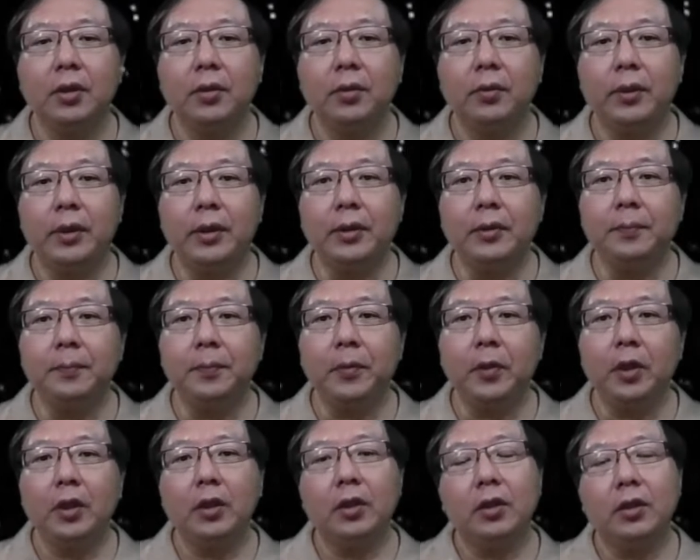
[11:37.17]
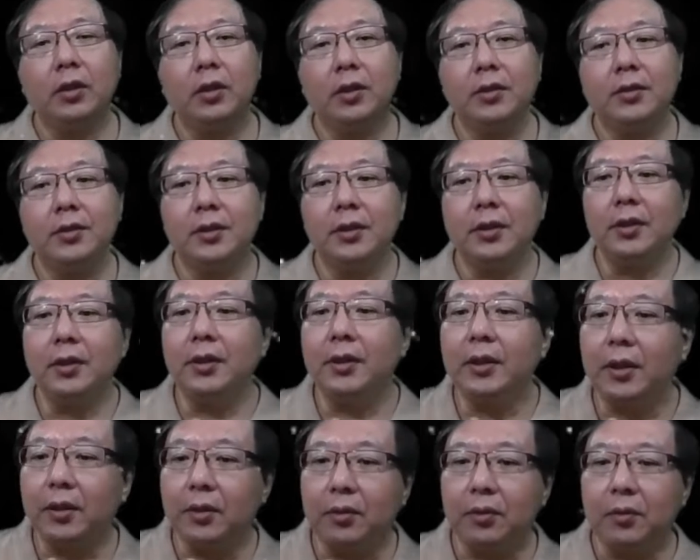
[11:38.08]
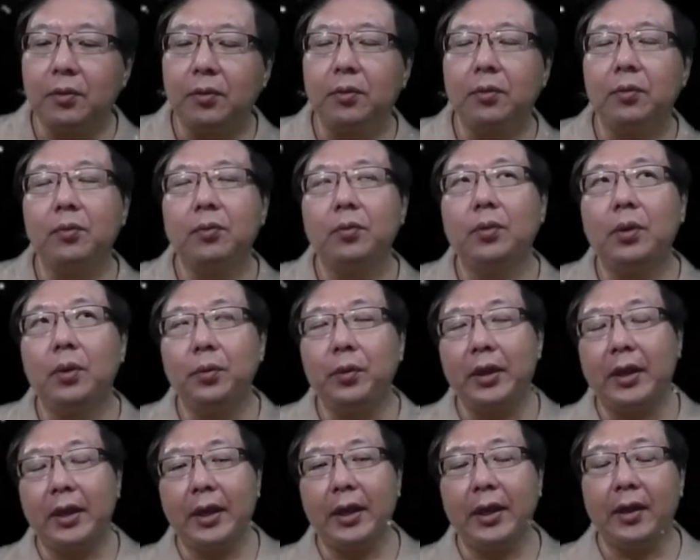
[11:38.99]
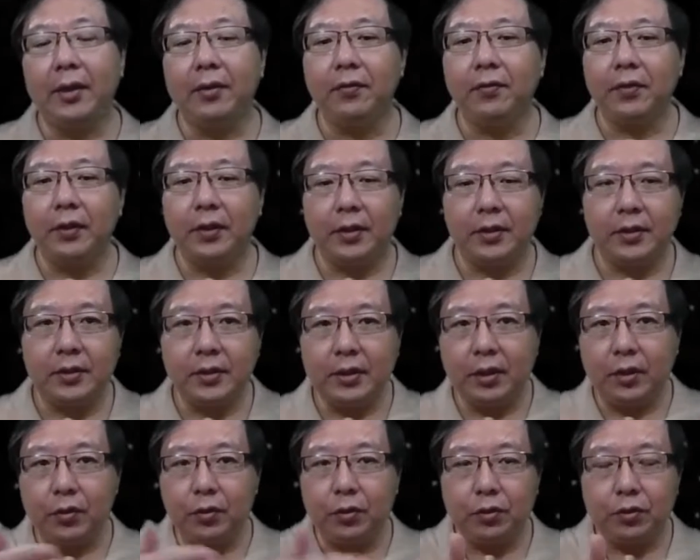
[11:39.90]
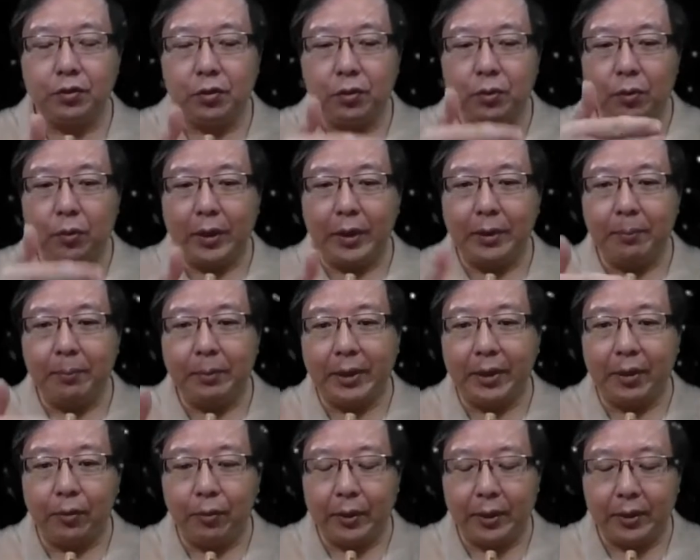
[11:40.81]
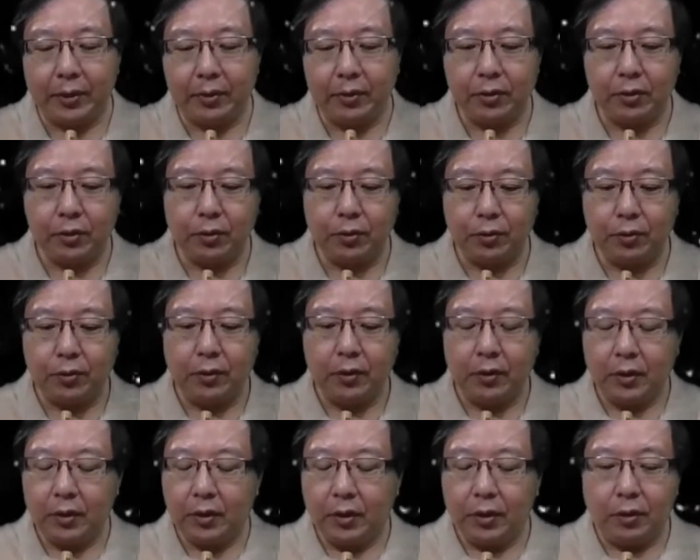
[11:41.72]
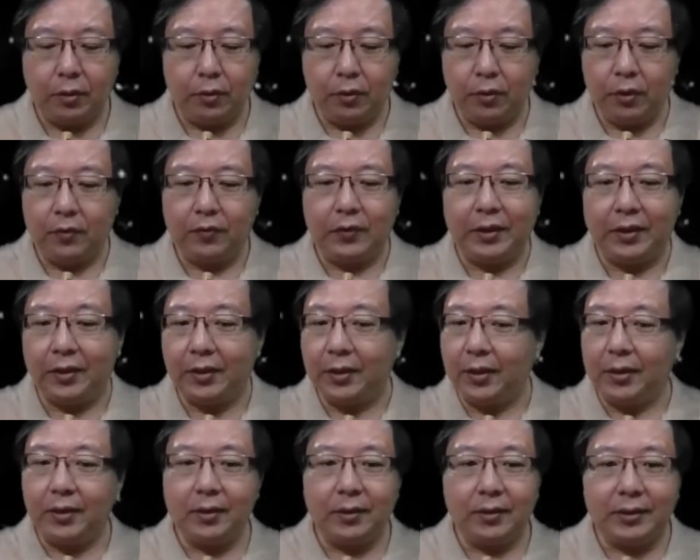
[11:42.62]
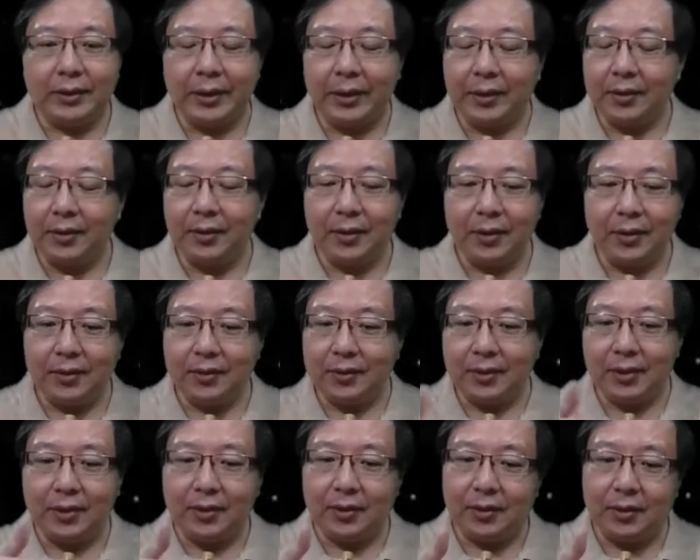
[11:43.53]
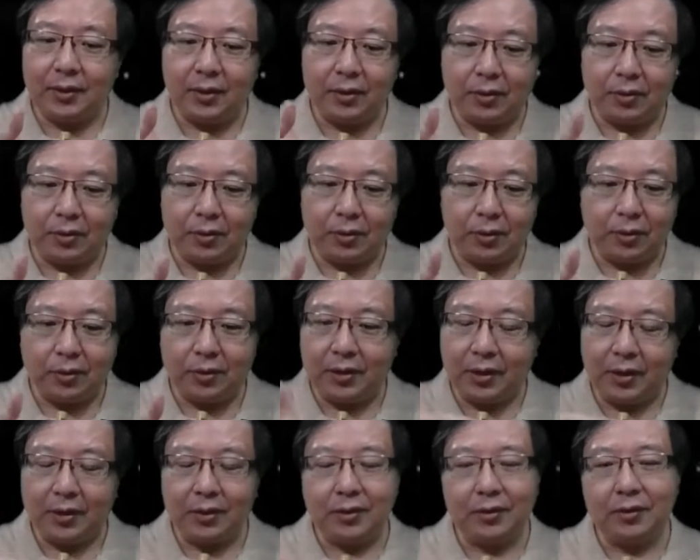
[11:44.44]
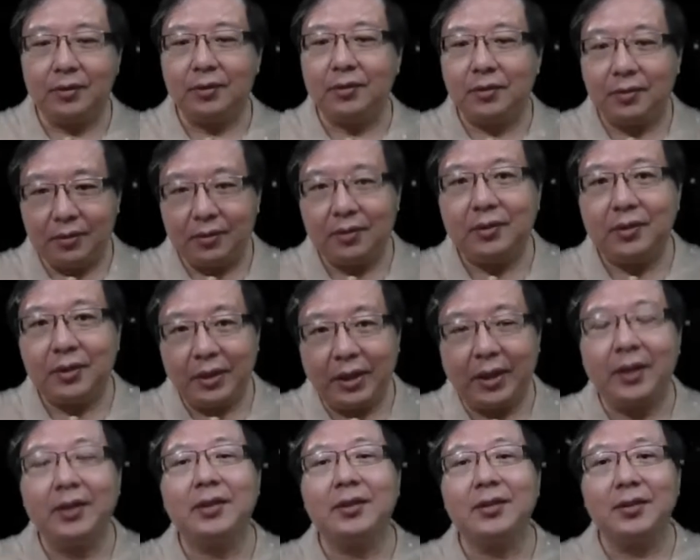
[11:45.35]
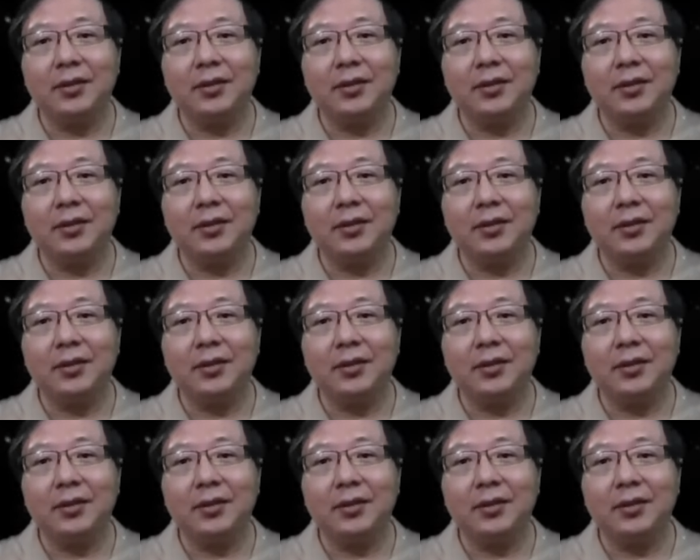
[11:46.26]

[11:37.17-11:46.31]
Well, consider that what we have is it goes through one by one. So, if there are 10 things, then it's going to take 10